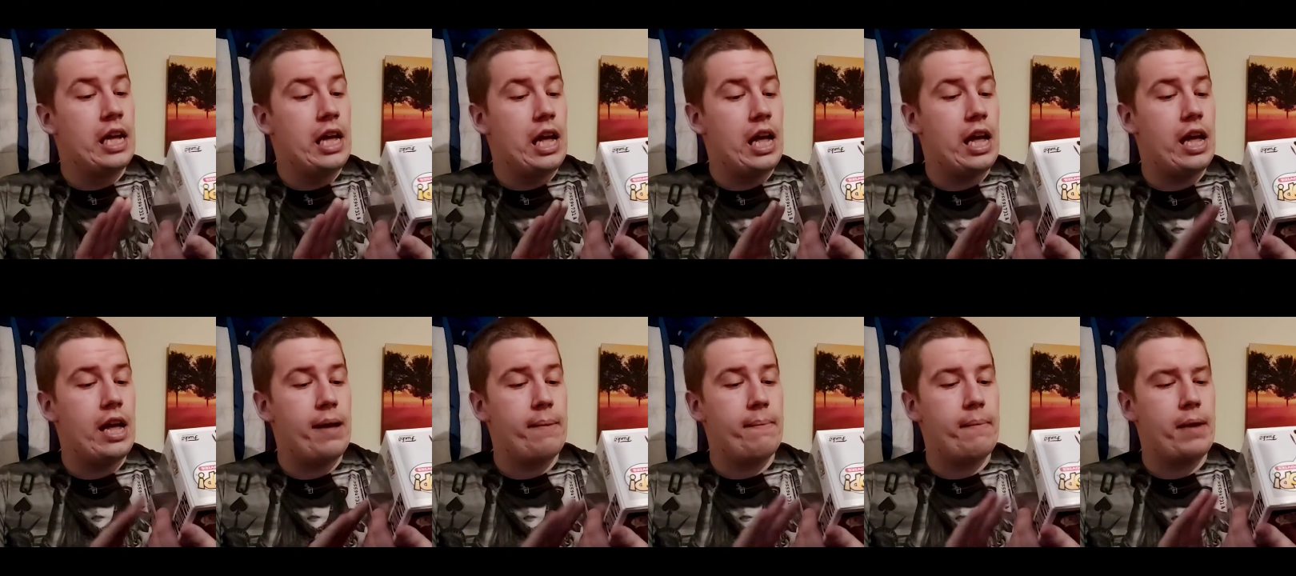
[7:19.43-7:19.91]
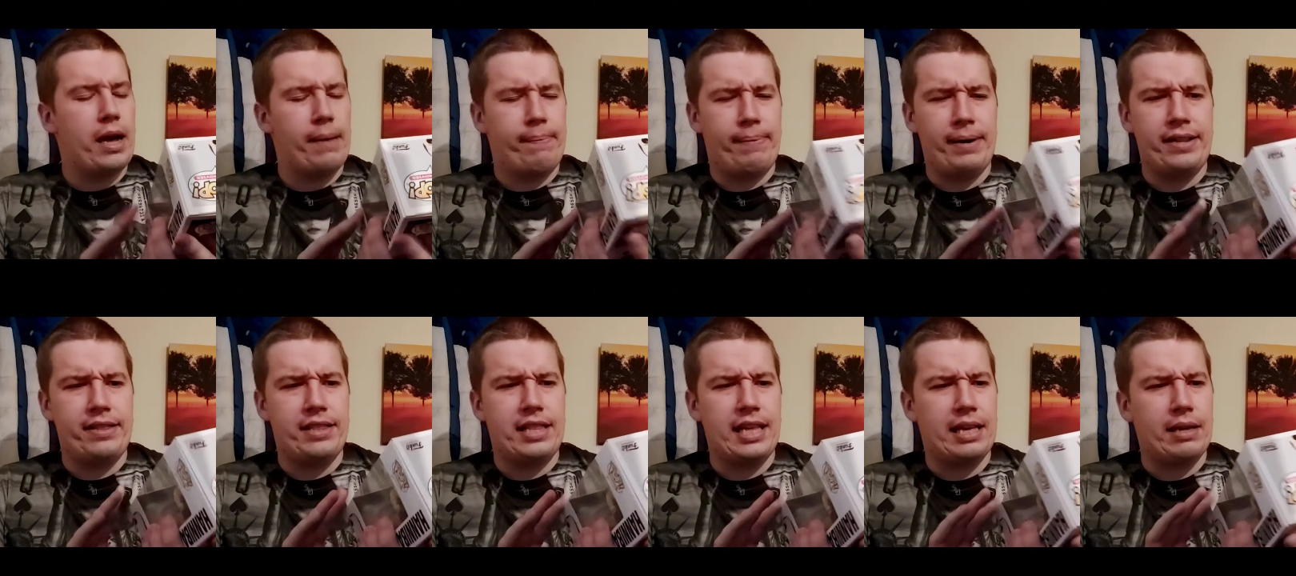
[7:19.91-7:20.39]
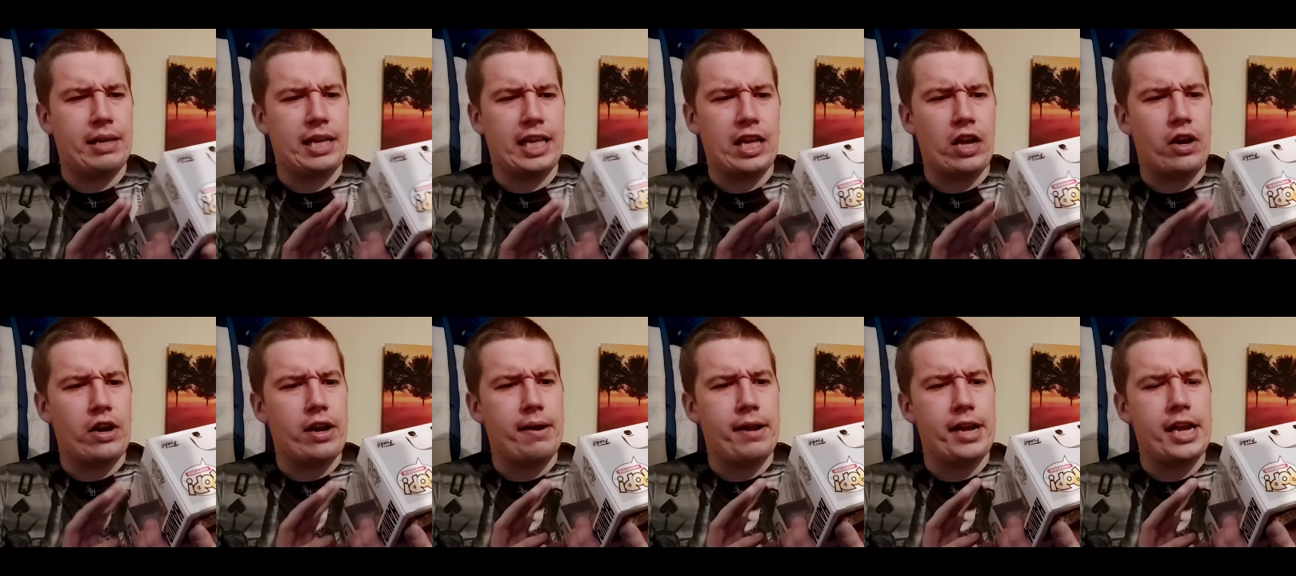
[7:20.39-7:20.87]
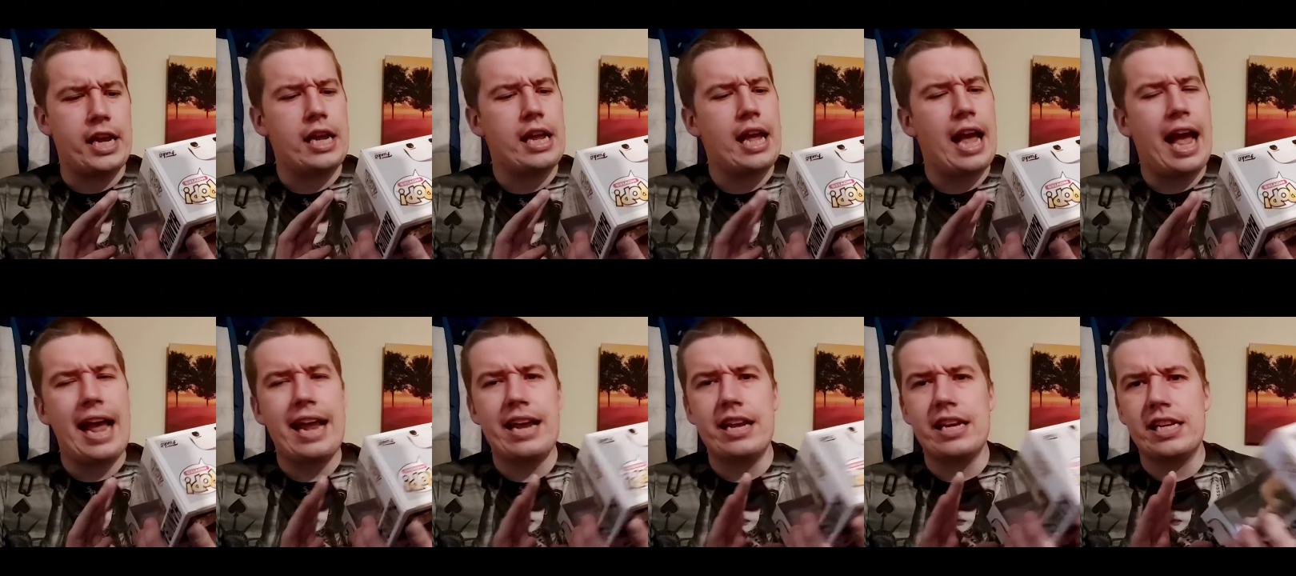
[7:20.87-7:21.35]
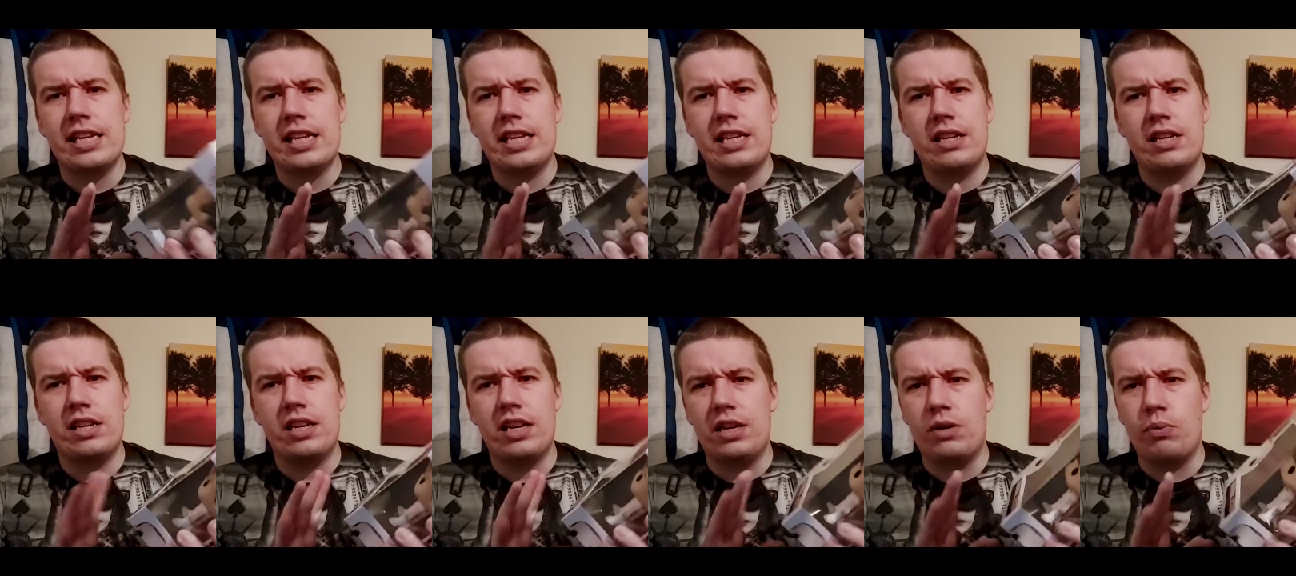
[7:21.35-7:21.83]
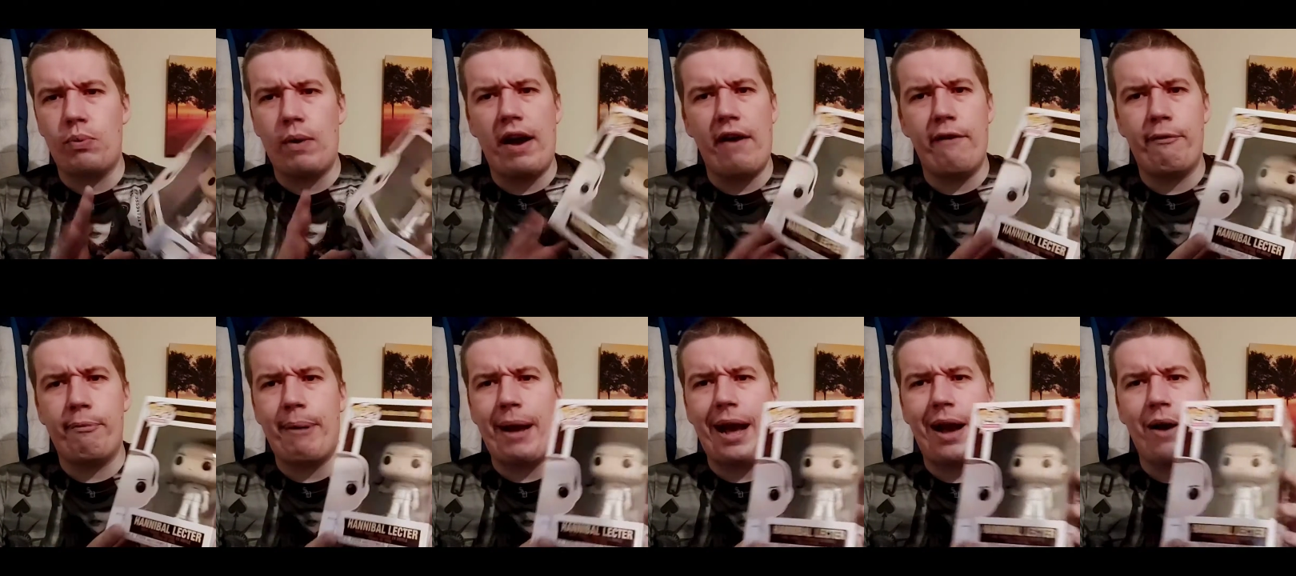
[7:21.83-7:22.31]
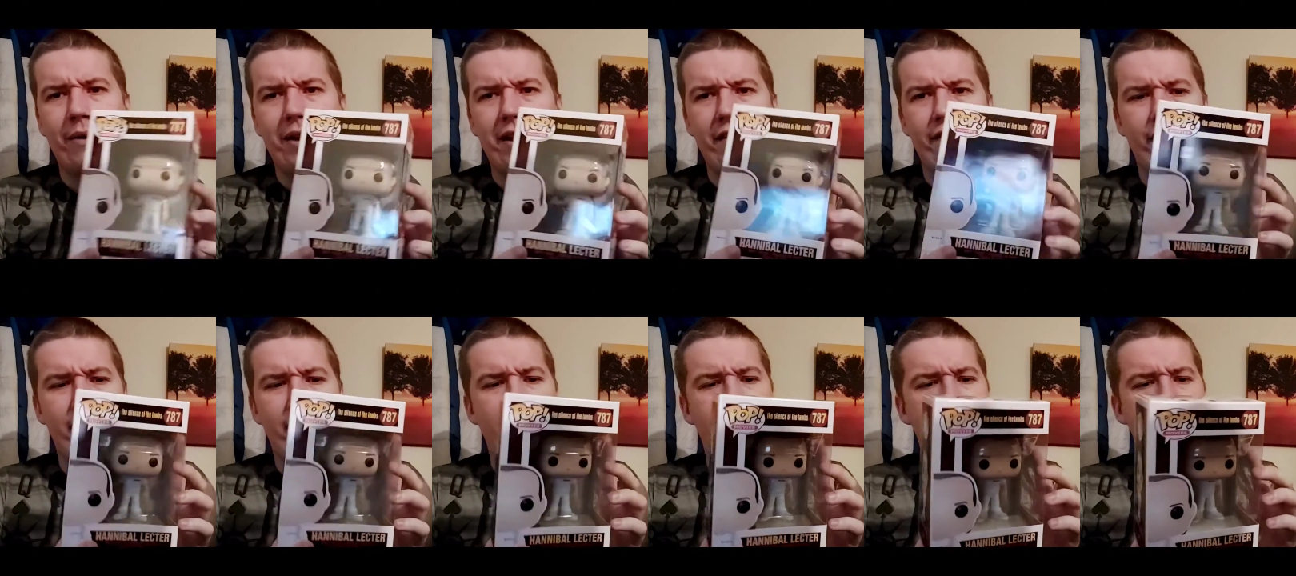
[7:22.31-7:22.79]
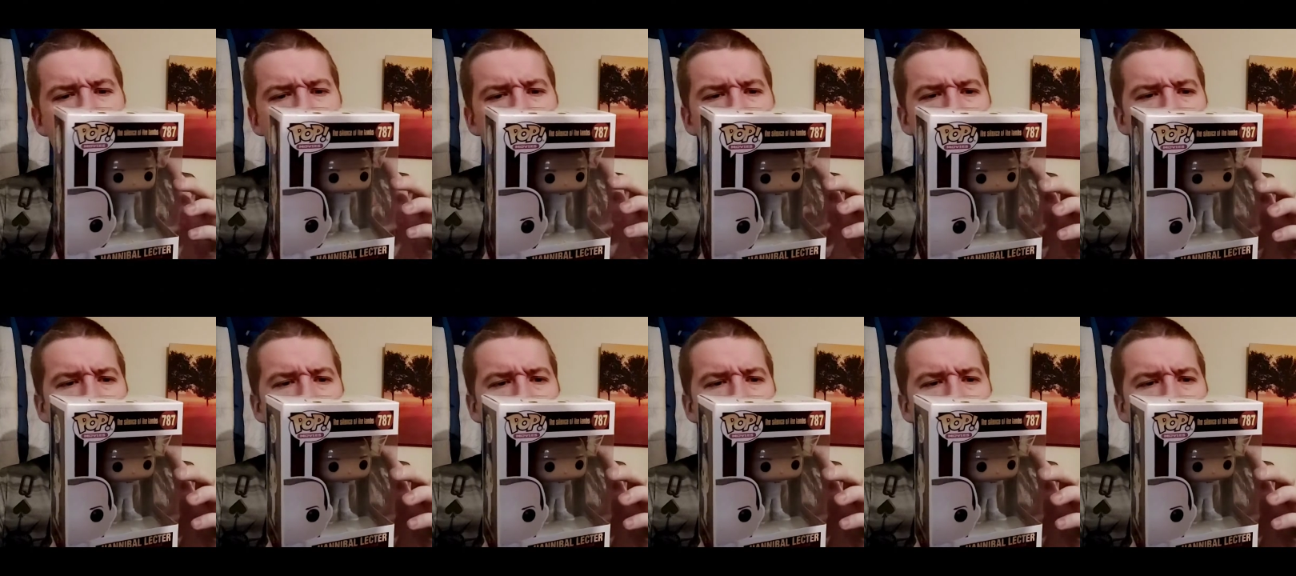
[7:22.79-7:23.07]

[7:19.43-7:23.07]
I believe this is only £8 to £12, if that.